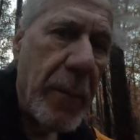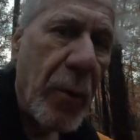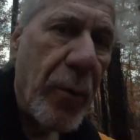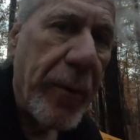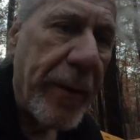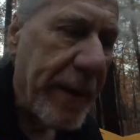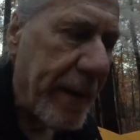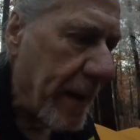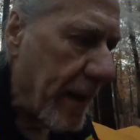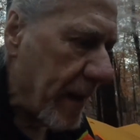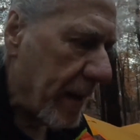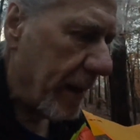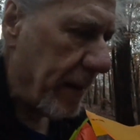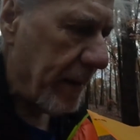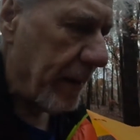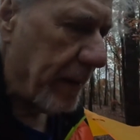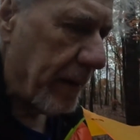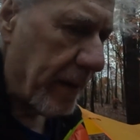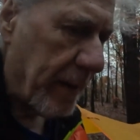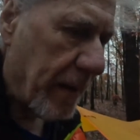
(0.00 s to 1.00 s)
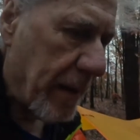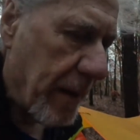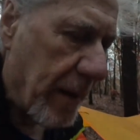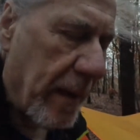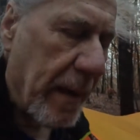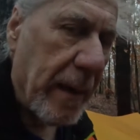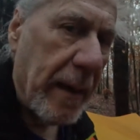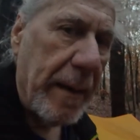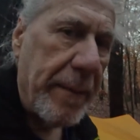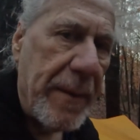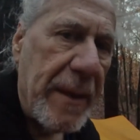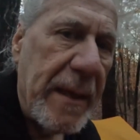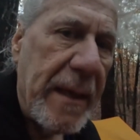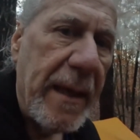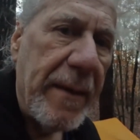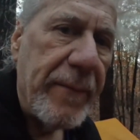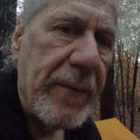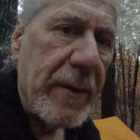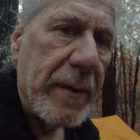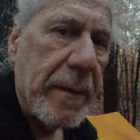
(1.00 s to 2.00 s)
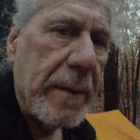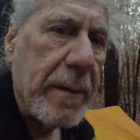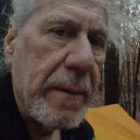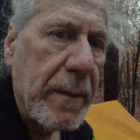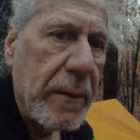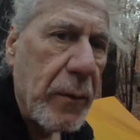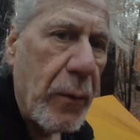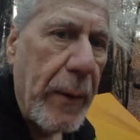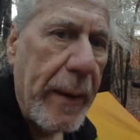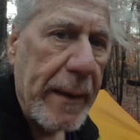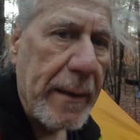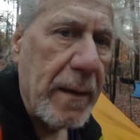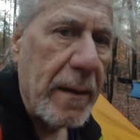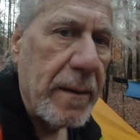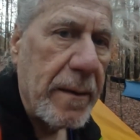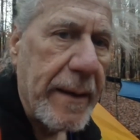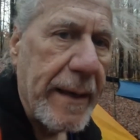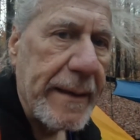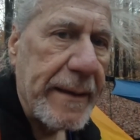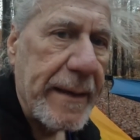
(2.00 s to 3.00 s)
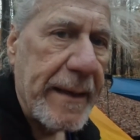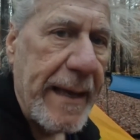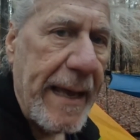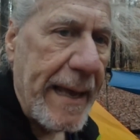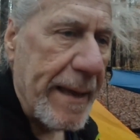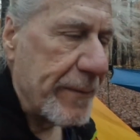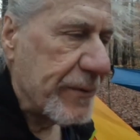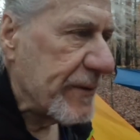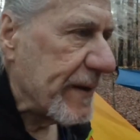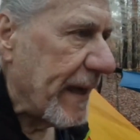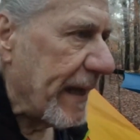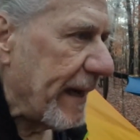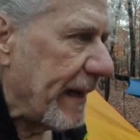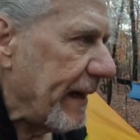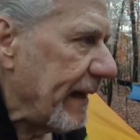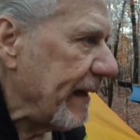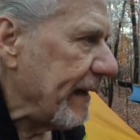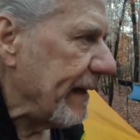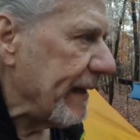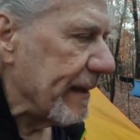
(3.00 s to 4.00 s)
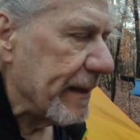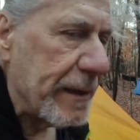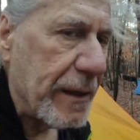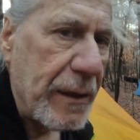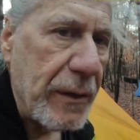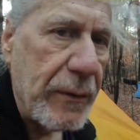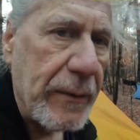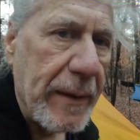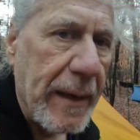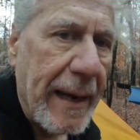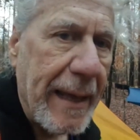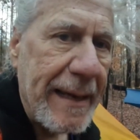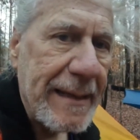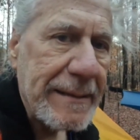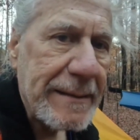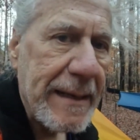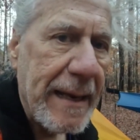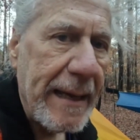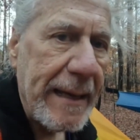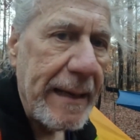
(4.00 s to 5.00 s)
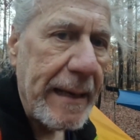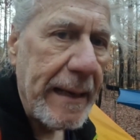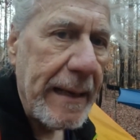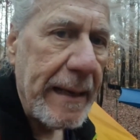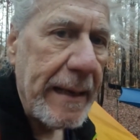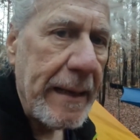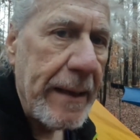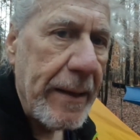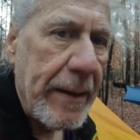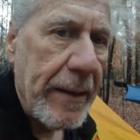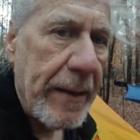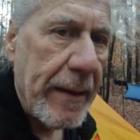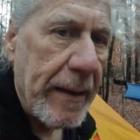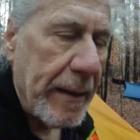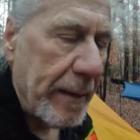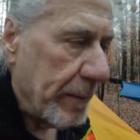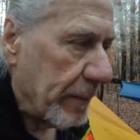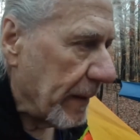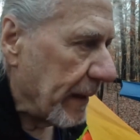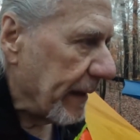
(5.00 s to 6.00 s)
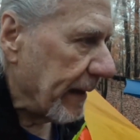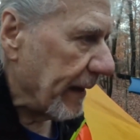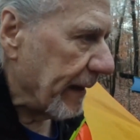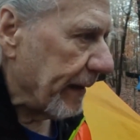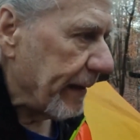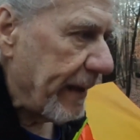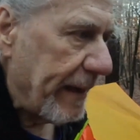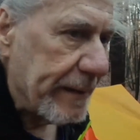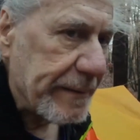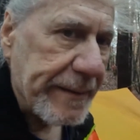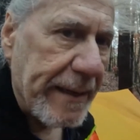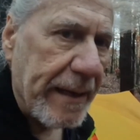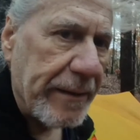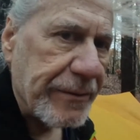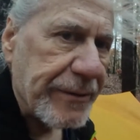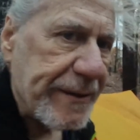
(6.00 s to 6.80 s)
morning. Let me give you a quick look at the campsite. I didn't get to do it last night, but here's our